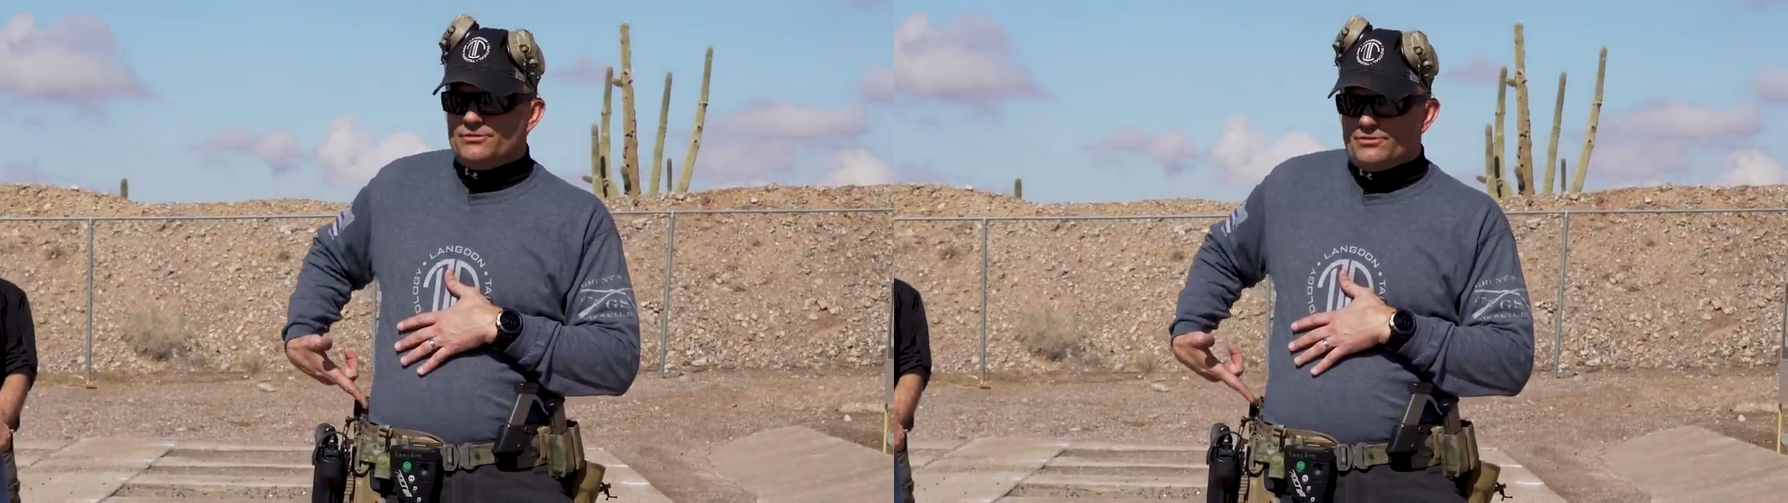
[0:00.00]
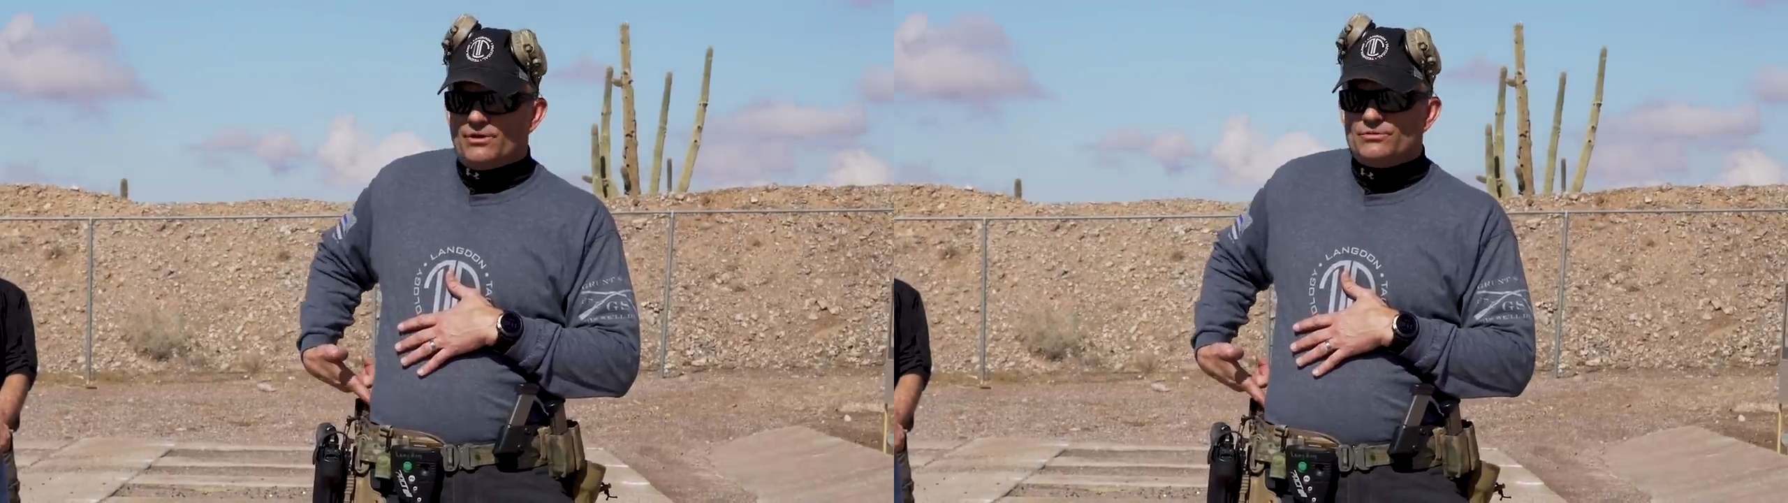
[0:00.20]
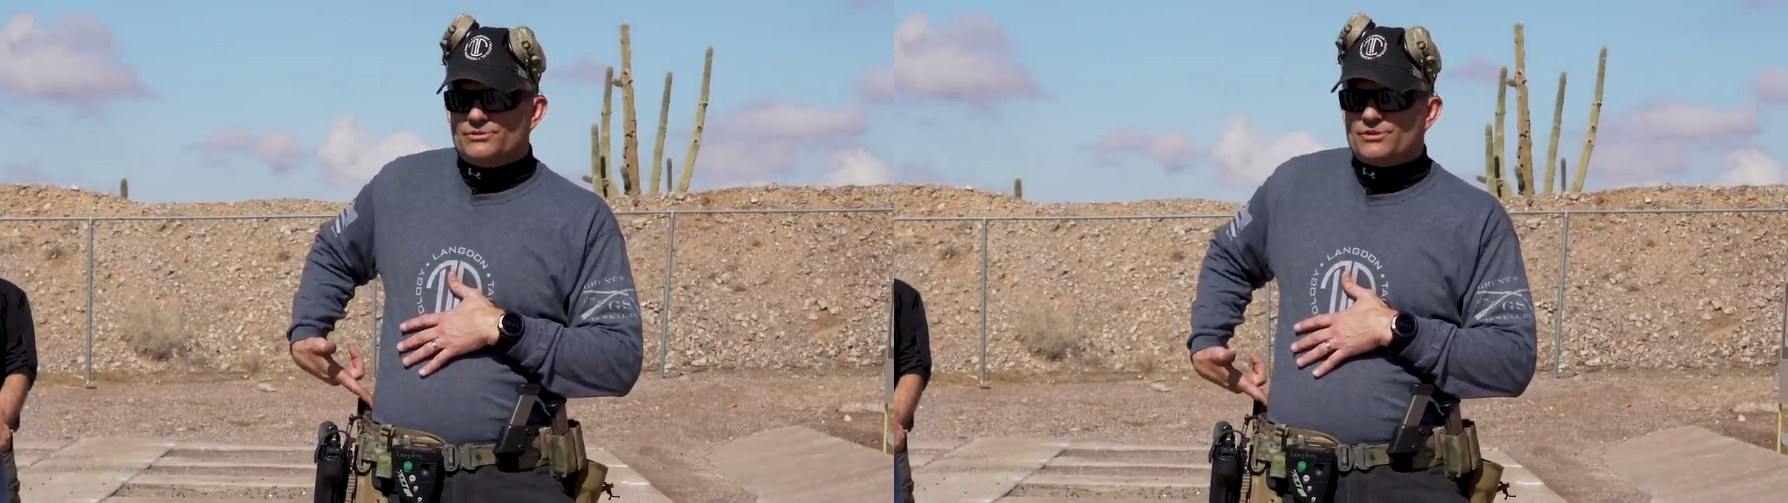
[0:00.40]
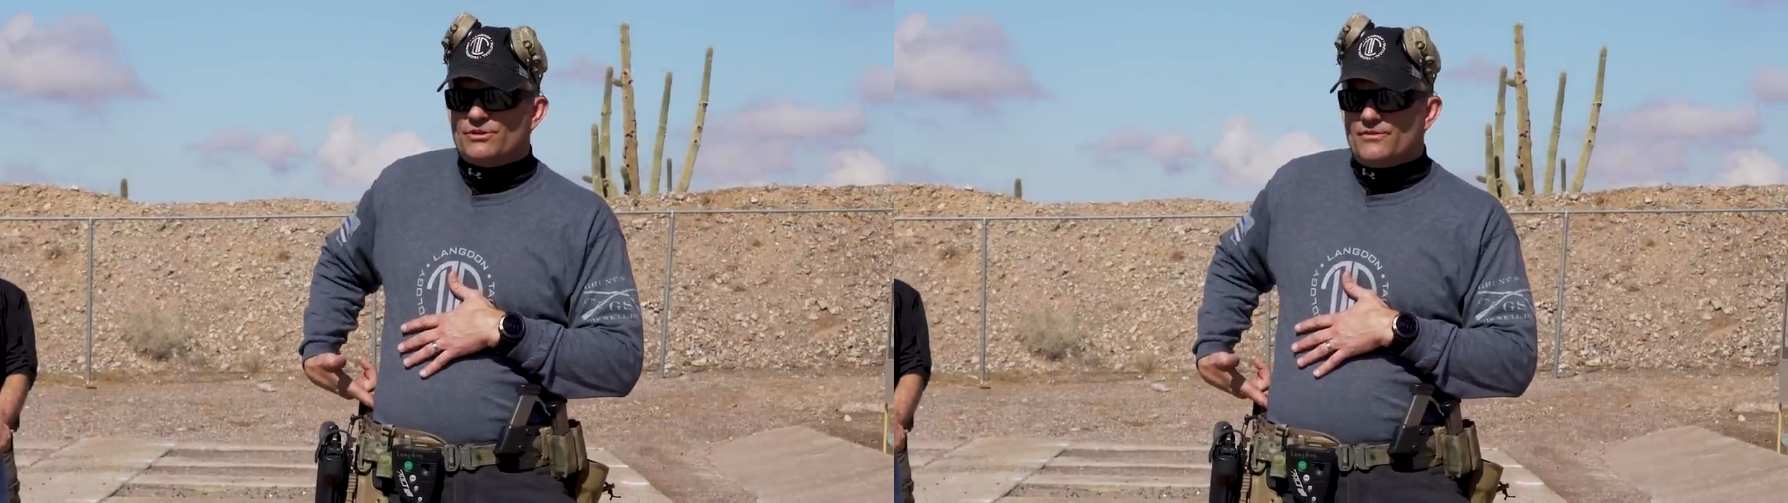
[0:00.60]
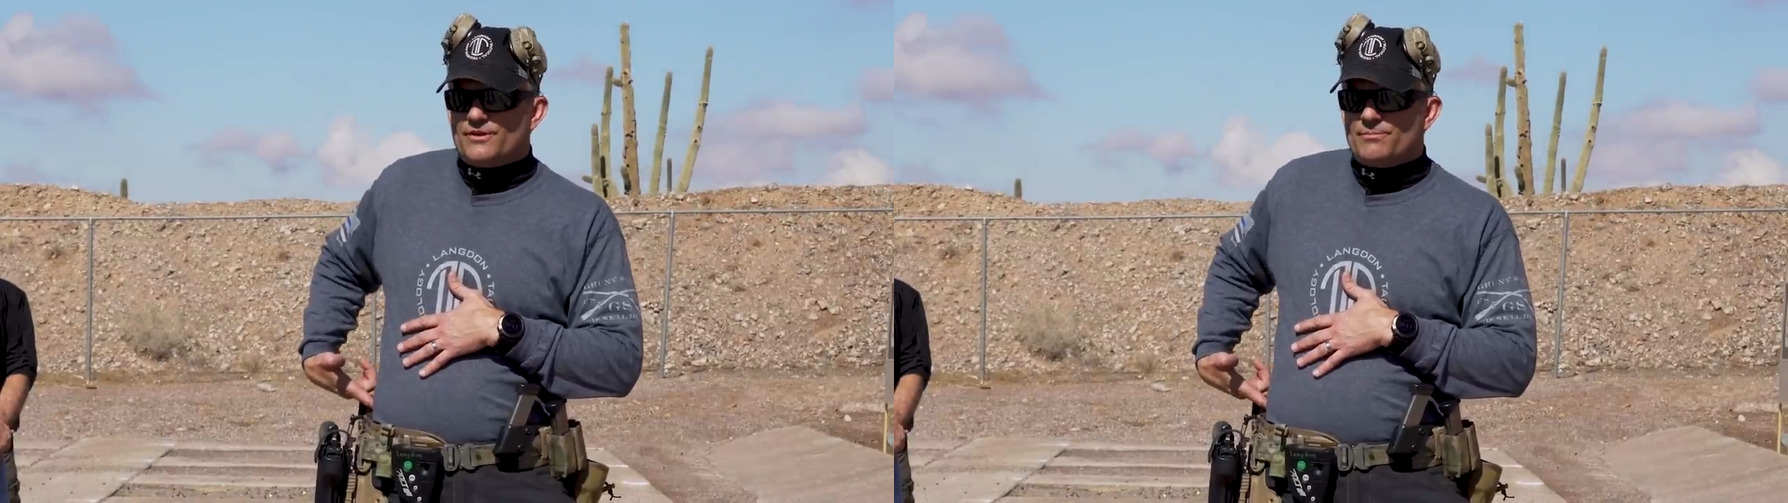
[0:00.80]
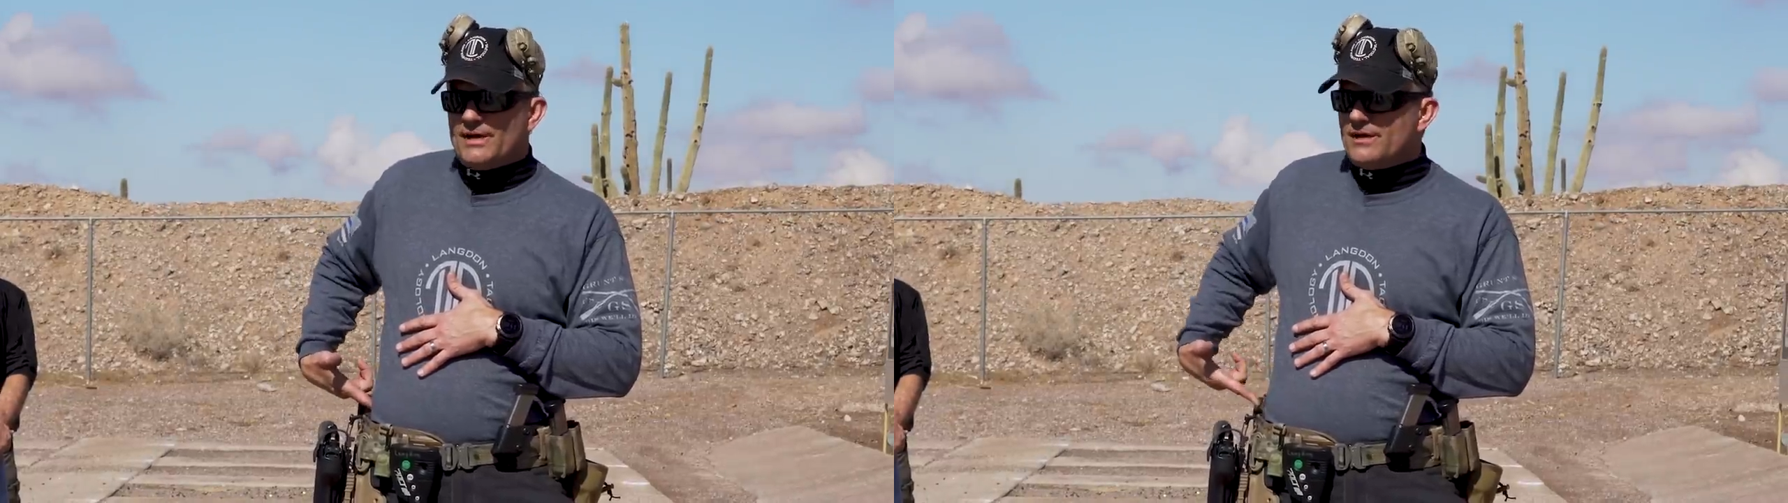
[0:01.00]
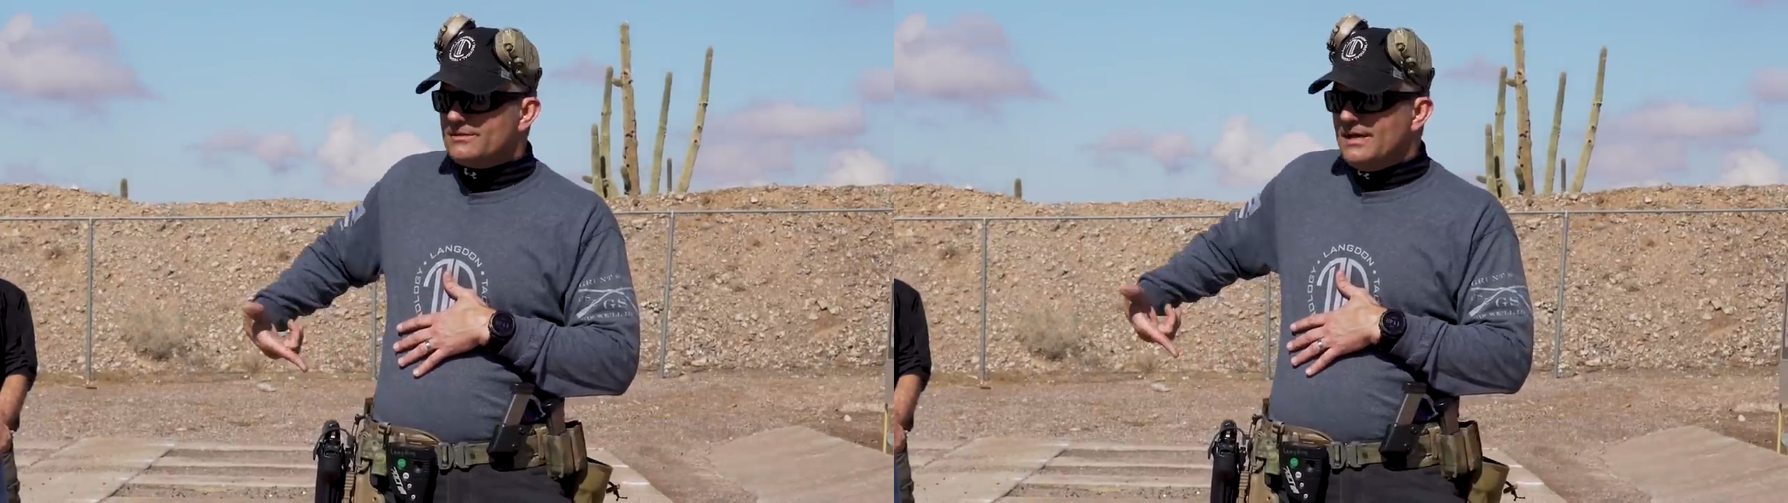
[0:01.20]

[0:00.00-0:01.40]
the holster on their belt,